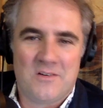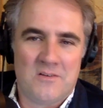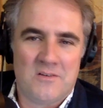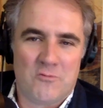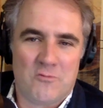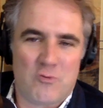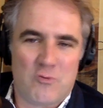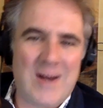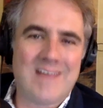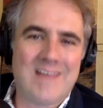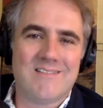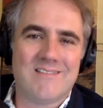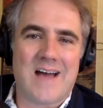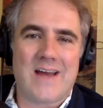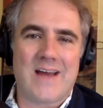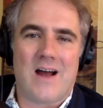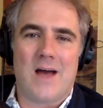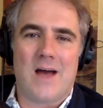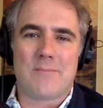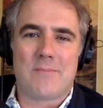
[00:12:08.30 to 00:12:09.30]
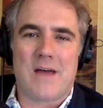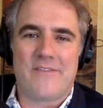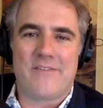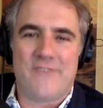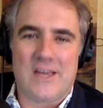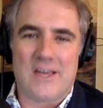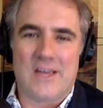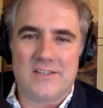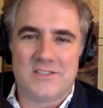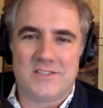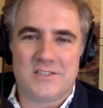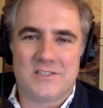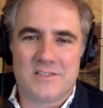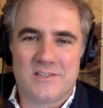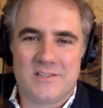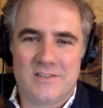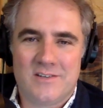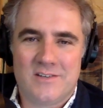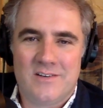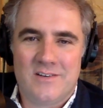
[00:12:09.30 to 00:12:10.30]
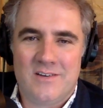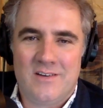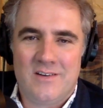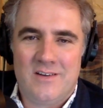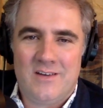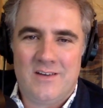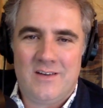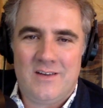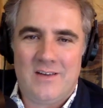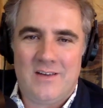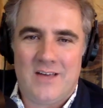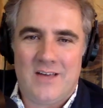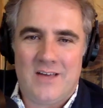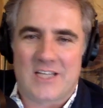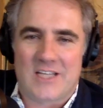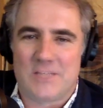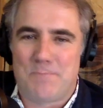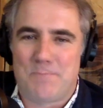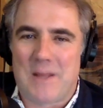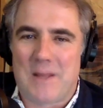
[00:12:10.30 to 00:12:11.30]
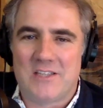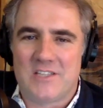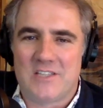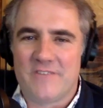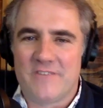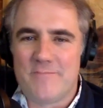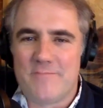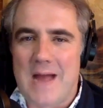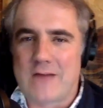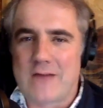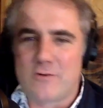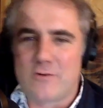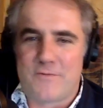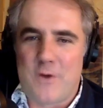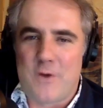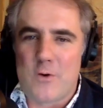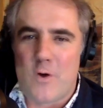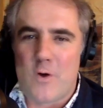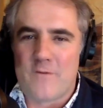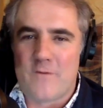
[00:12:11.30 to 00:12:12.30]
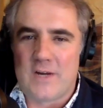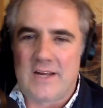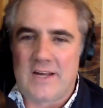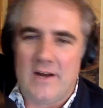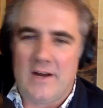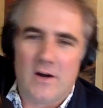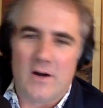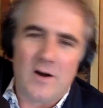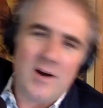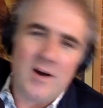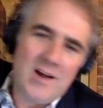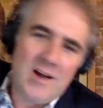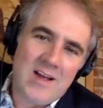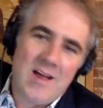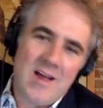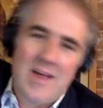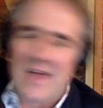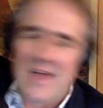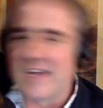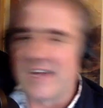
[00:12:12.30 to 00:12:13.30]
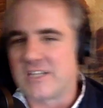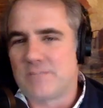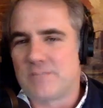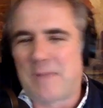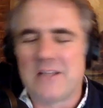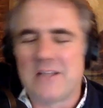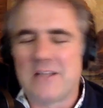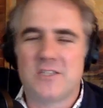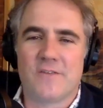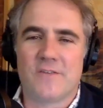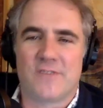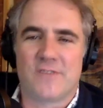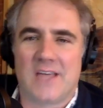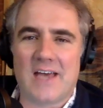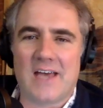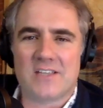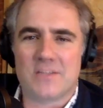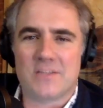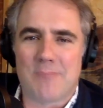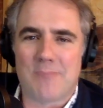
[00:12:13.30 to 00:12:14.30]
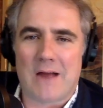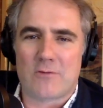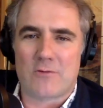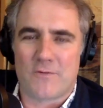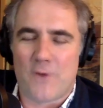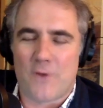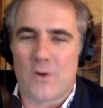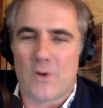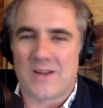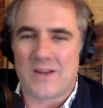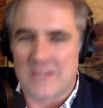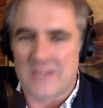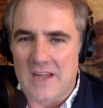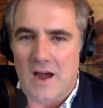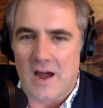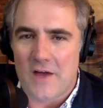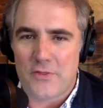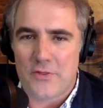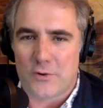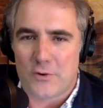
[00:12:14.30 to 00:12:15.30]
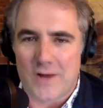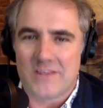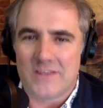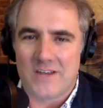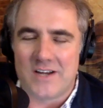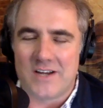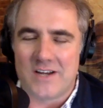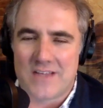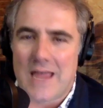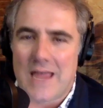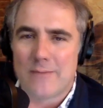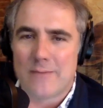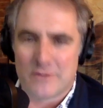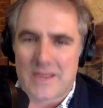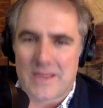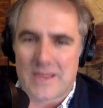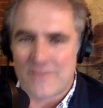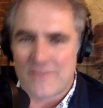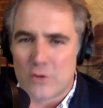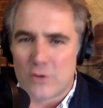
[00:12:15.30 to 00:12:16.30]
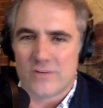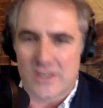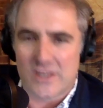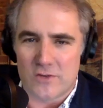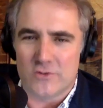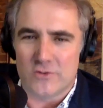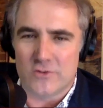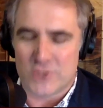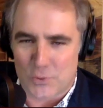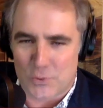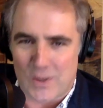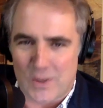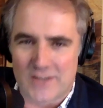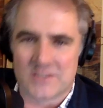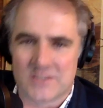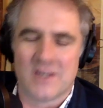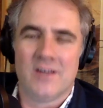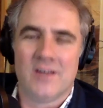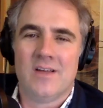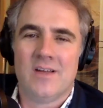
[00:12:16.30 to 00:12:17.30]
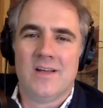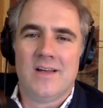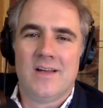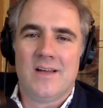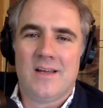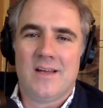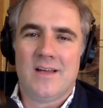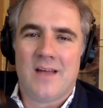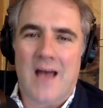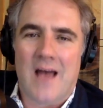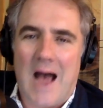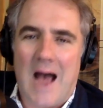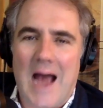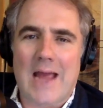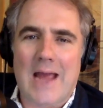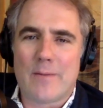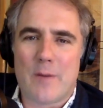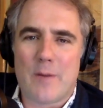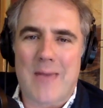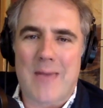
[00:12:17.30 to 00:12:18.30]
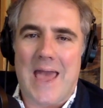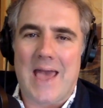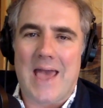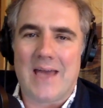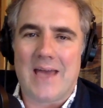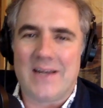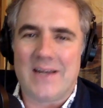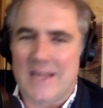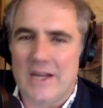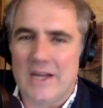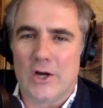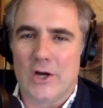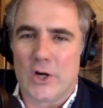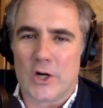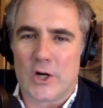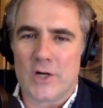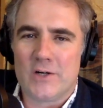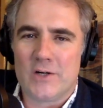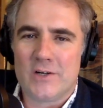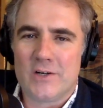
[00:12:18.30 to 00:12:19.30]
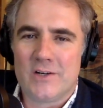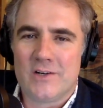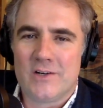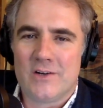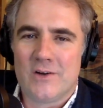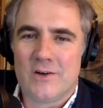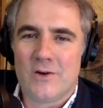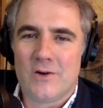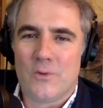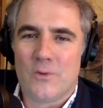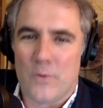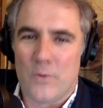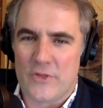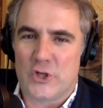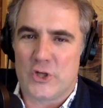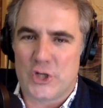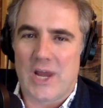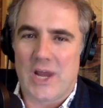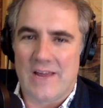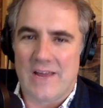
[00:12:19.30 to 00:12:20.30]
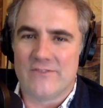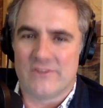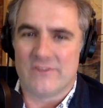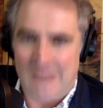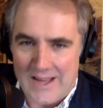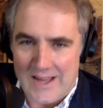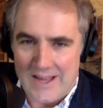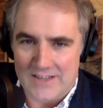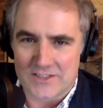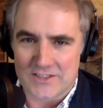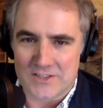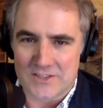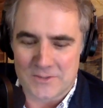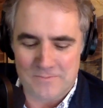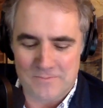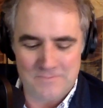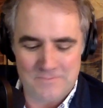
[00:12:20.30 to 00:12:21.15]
ring light on my face, expensive microphone over here, expensive guest microphone at the other end of the table that I've only used twice. I am a man here with shaved legs.